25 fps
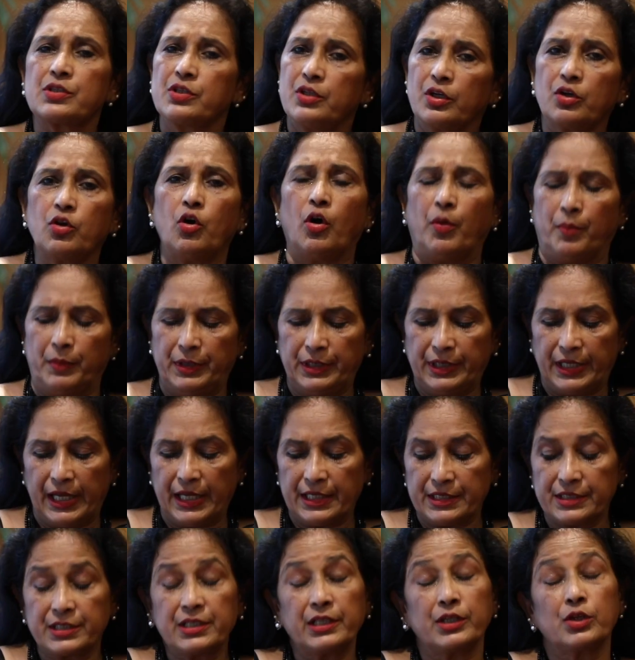The government
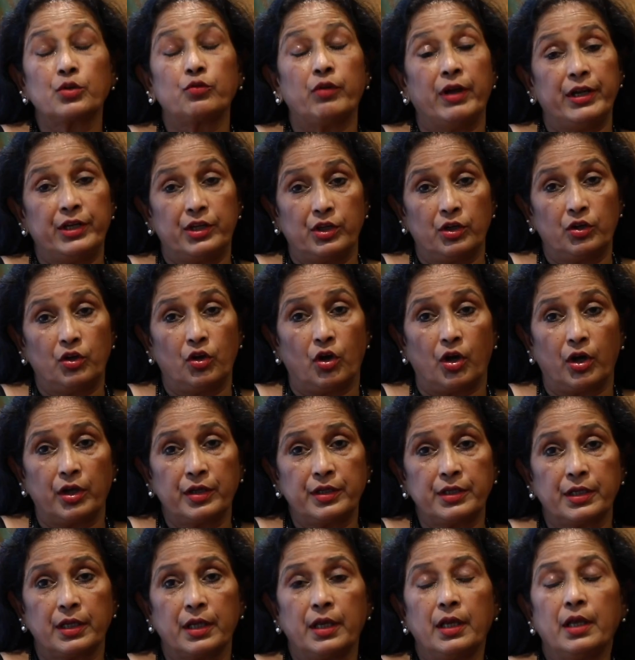has done quite a
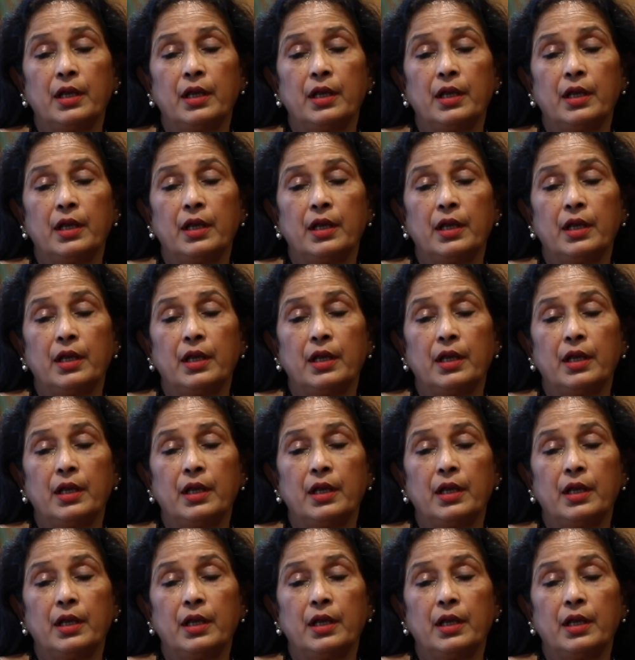lot